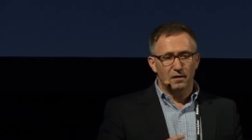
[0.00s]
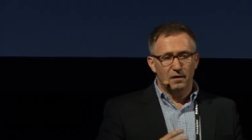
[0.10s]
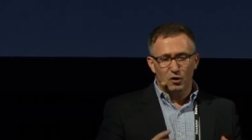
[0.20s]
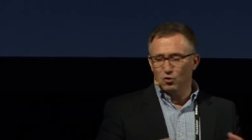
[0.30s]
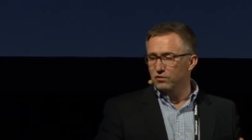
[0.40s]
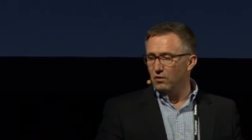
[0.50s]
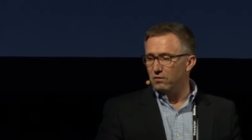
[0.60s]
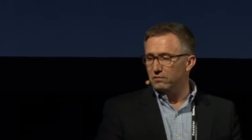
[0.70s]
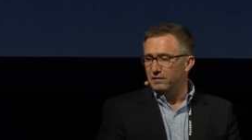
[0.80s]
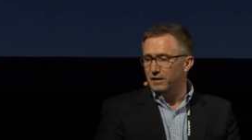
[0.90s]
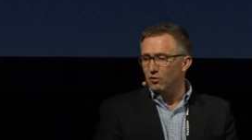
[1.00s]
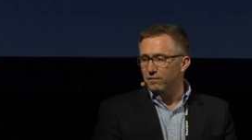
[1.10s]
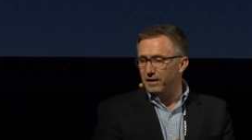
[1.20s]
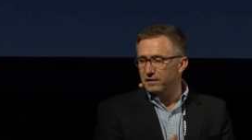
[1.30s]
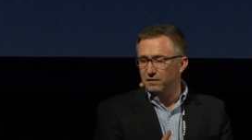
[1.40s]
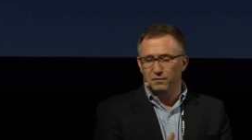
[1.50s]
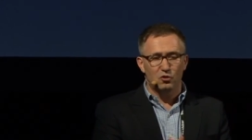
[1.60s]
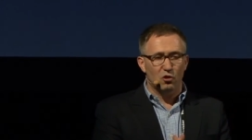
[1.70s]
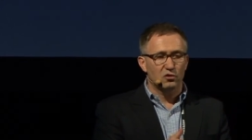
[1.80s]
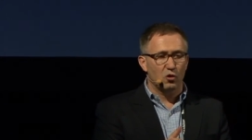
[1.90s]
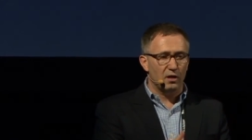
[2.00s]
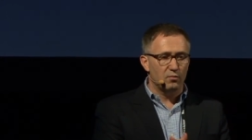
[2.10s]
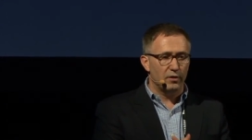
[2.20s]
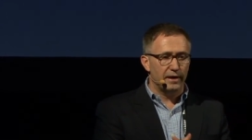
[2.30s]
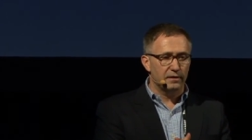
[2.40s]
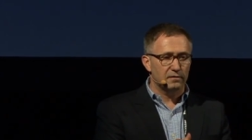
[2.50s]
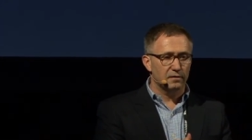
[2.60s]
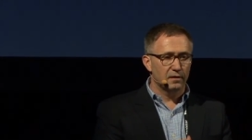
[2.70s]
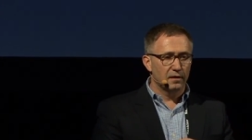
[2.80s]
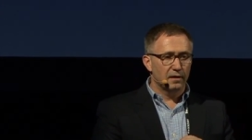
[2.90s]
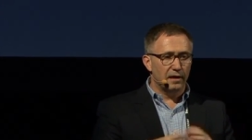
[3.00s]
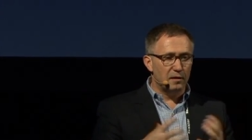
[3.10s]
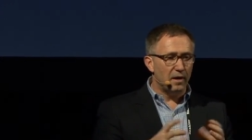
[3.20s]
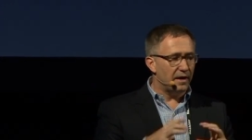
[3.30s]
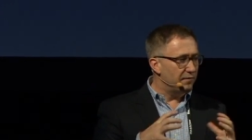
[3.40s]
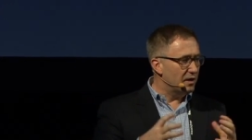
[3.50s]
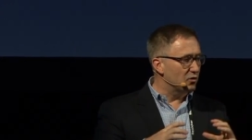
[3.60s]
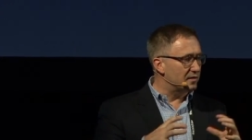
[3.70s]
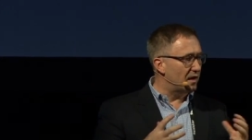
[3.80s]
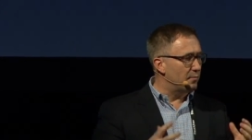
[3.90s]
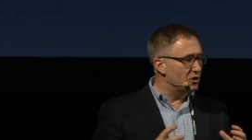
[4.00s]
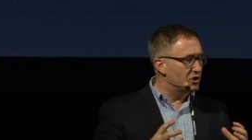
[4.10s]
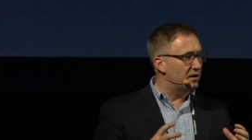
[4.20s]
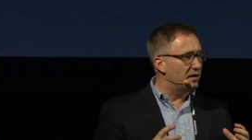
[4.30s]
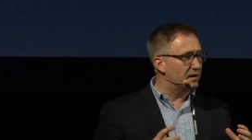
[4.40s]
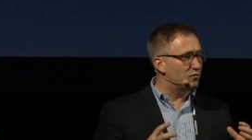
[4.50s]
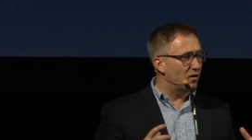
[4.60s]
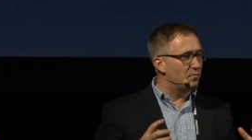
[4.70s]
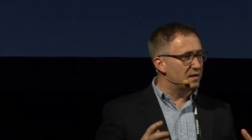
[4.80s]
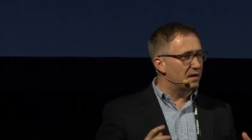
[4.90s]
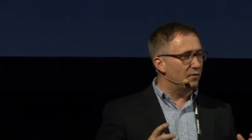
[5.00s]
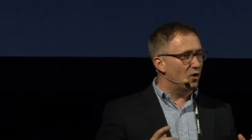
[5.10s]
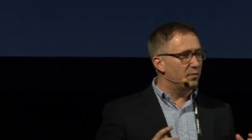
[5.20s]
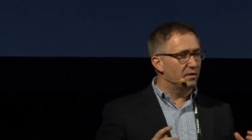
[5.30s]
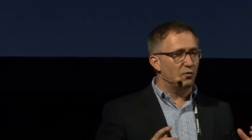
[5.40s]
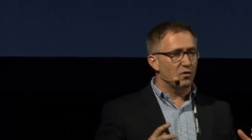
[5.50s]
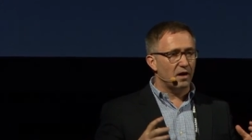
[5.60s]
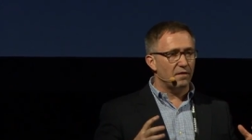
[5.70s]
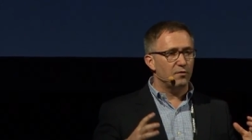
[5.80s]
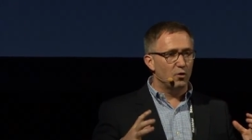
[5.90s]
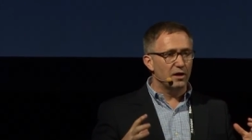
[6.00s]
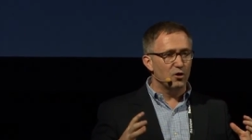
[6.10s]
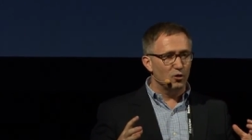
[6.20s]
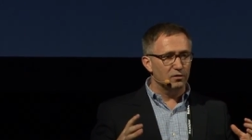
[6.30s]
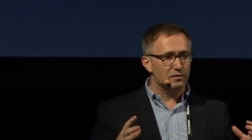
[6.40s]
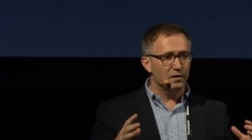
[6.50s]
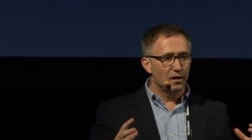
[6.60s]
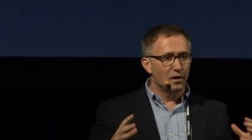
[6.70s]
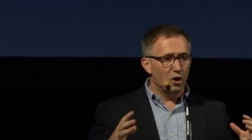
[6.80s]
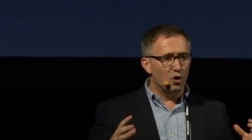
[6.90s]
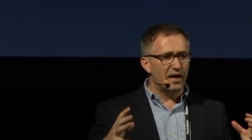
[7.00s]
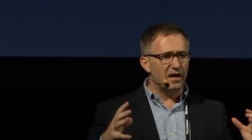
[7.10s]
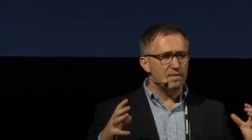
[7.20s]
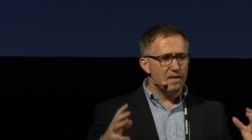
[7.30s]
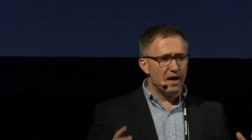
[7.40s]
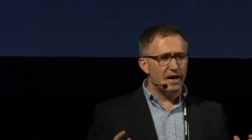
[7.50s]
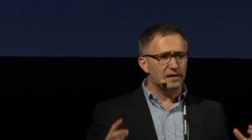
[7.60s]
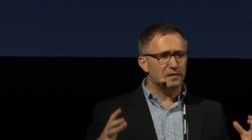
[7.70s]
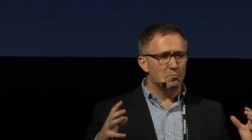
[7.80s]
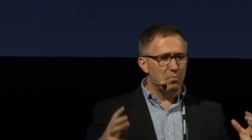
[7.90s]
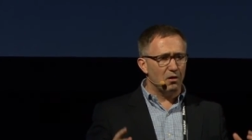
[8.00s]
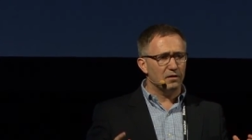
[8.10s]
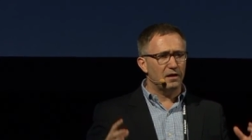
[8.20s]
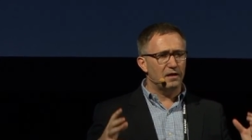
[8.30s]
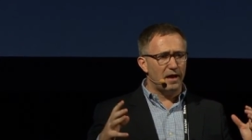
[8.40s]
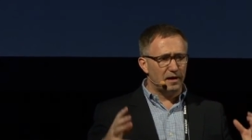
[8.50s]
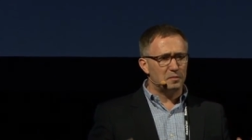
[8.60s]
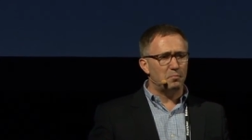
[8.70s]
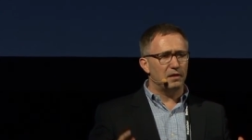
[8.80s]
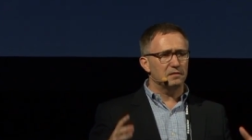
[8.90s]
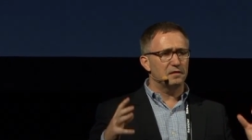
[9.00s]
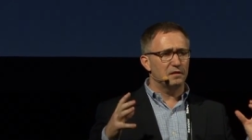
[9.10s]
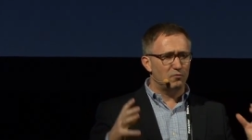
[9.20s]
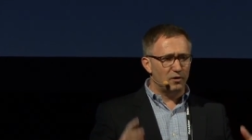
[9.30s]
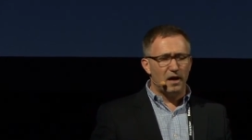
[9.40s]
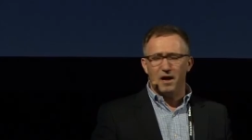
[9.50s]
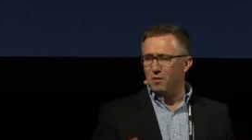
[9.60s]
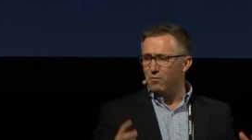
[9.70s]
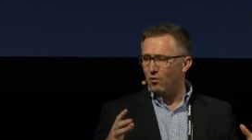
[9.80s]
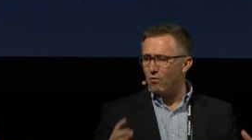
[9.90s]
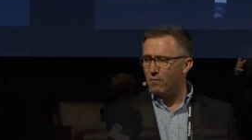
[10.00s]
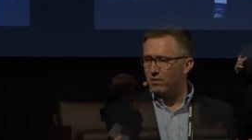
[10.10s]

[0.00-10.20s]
you don't innovate if you don't collaborate. And by having the same engineers who have been developing for the last 30 years, again, nice, bulky, expensive, reliable rubber